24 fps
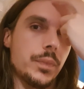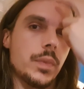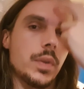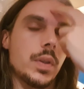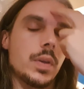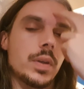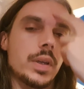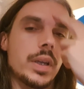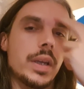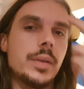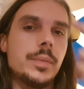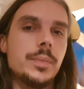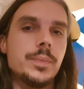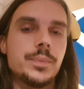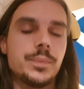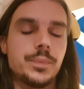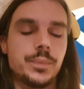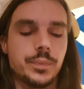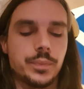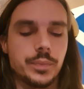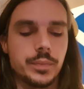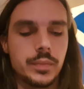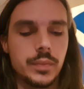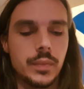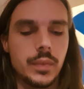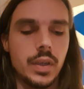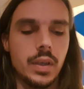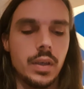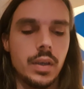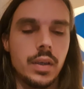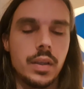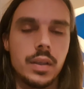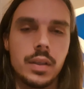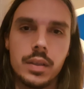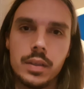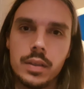Okay,
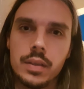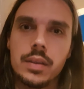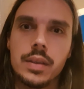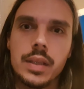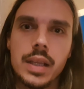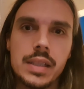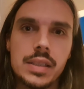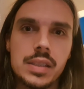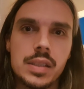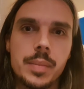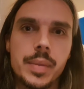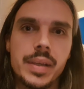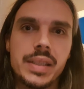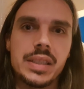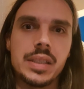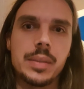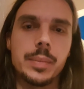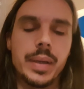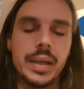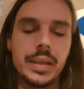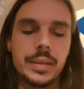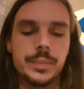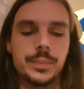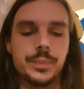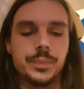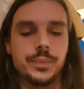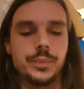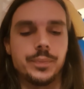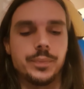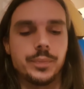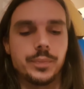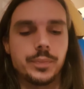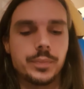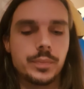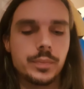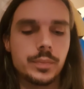that's the basic pattern.
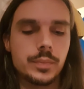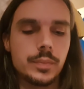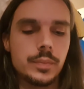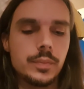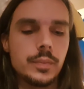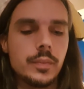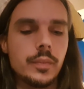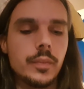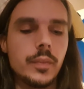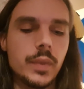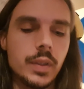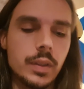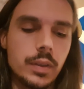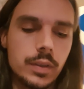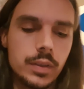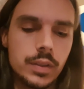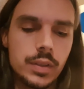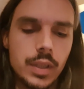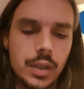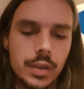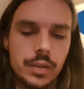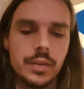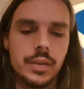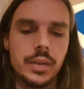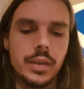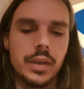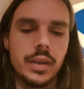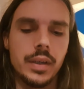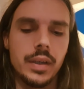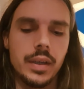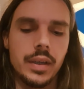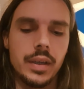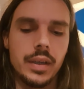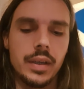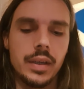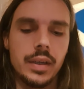So,
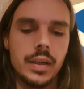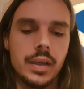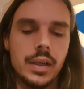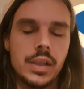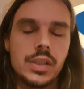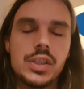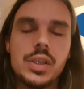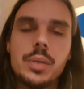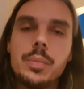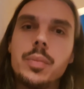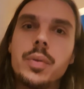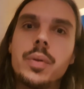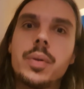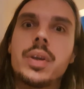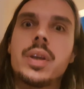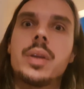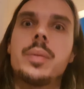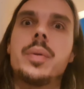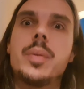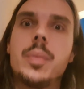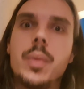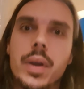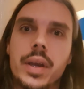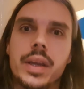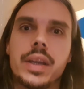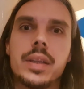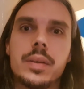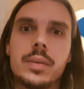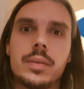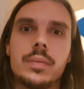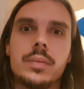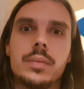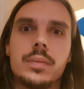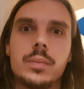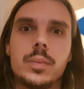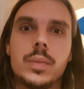assuming we're going to be working
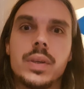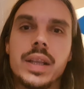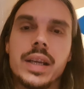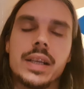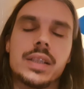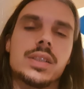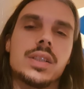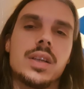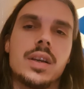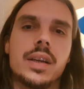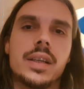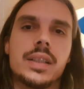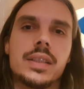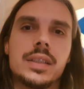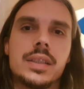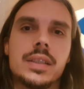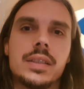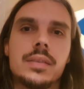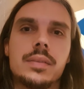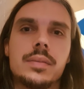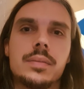with anxiety,